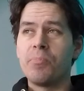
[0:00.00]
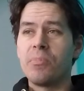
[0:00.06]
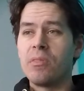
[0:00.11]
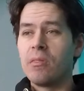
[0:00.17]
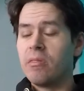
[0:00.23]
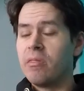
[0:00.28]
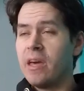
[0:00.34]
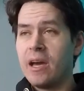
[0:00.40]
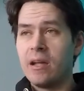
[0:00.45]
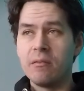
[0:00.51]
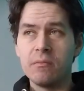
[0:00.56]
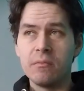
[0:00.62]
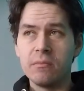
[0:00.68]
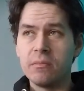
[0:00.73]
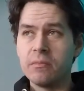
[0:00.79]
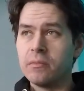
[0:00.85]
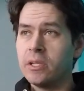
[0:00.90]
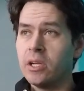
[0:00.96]
That,
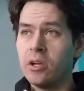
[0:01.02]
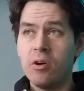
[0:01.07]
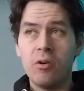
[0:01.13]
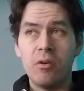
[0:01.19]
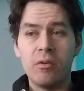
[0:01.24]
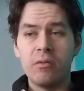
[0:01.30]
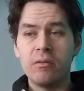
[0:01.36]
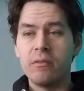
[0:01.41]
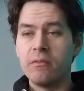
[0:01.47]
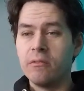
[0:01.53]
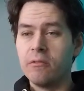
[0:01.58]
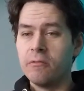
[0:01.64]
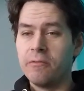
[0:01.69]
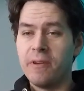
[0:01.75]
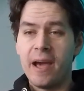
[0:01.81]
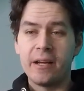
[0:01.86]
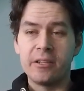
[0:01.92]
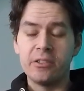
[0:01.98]
you know,
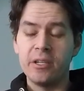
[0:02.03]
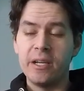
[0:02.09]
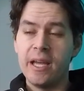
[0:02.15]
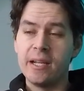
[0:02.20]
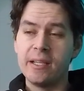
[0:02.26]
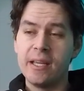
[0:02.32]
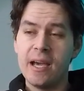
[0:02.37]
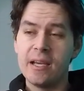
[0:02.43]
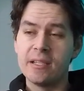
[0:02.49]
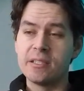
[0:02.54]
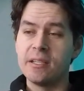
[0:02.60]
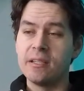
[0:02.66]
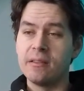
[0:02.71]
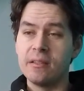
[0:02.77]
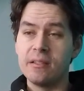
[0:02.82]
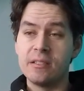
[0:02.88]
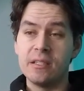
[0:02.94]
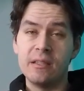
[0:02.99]
factory head gasket
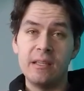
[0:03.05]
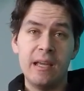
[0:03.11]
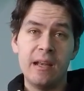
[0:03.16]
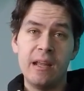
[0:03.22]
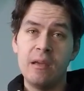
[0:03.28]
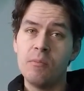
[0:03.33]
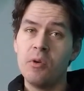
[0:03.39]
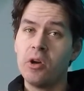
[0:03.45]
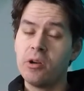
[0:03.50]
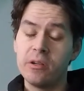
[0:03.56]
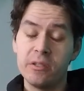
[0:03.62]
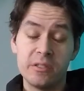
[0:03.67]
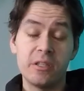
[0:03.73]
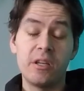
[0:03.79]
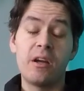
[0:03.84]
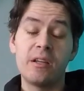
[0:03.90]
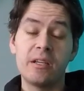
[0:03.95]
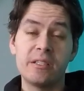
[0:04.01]
that's in the NA motor is
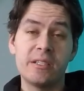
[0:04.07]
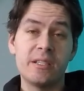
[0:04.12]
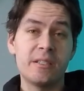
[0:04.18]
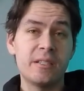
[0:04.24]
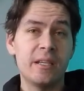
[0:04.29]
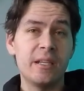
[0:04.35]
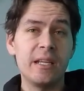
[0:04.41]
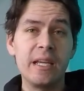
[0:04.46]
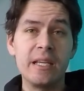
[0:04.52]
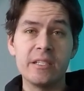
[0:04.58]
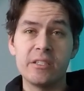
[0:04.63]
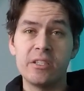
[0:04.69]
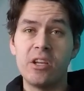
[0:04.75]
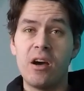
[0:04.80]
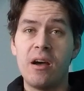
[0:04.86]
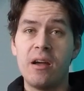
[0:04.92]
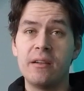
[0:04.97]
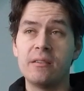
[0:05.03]
not existent, is
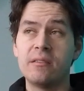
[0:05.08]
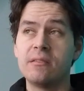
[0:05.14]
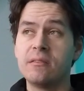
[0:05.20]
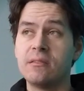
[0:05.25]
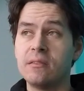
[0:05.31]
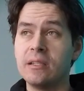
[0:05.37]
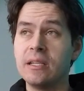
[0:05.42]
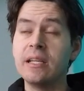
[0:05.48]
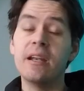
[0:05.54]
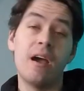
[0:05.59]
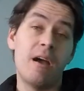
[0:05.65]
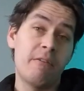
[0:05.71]
not enough.